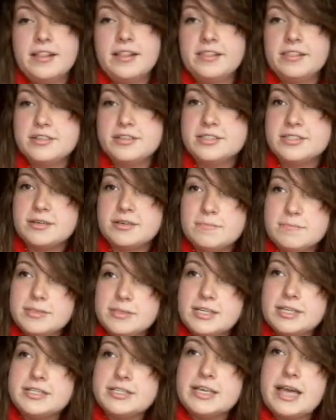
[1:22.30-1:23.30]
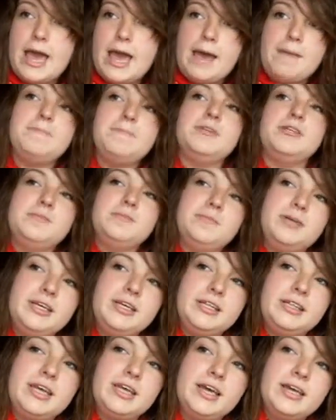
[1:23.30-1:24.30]
there's some things that happened to
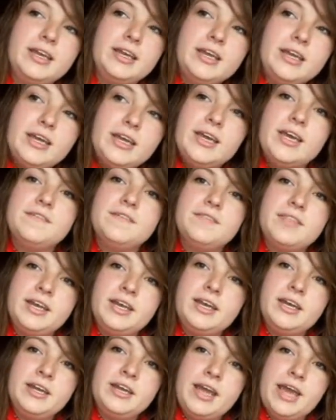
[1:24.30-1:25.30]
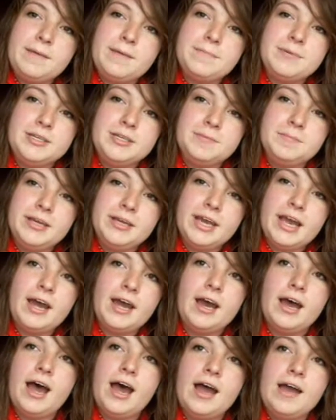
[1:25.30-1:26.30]
me that, if they didn't happen to me,
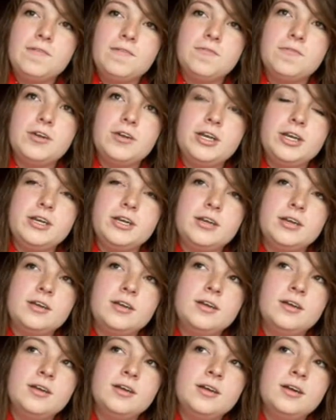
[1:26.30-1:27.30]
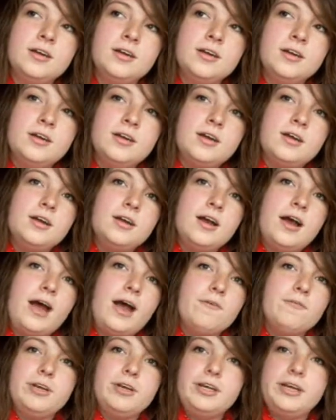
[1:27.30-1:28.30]
I wouldn't
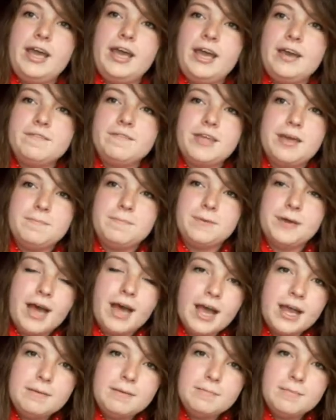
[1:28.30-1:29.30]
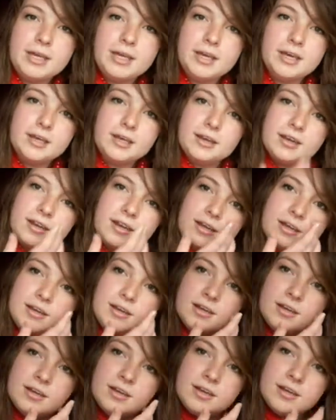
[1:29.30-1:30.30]
have that behind me, and
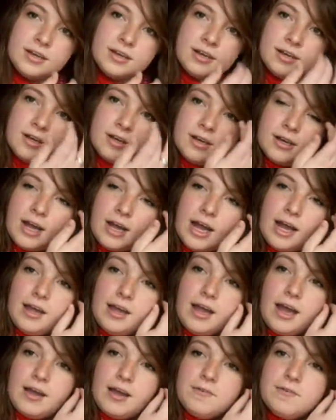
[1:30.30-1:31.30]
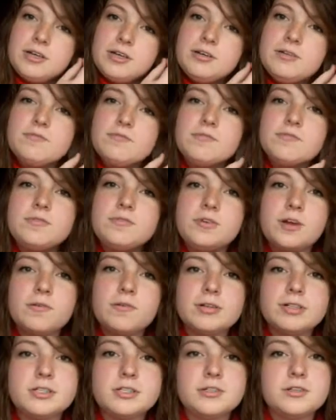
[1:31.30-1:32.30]
I wouldn't know
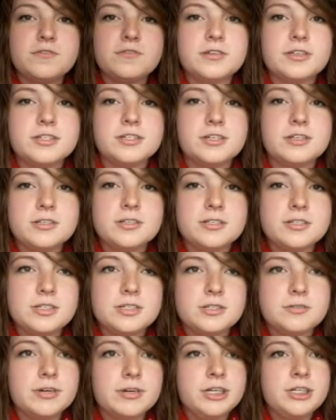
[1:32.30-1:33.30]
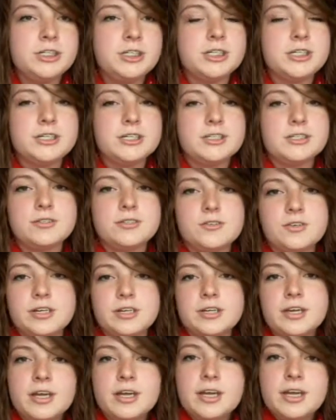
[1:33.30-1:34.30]
what to do for certain situations
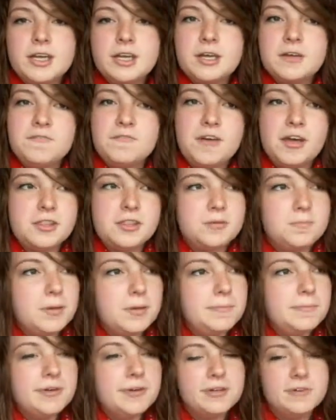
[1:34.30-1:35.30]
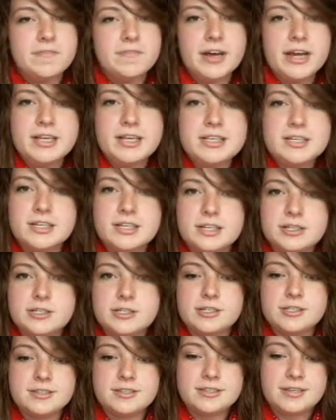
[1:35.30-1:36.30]
or give other people advice, and it
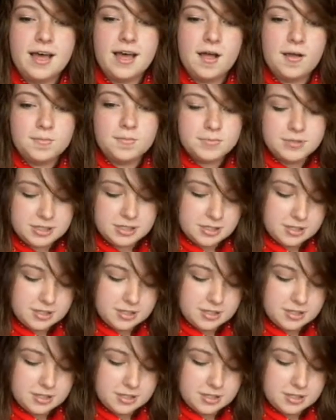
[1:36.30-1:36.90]
just helps.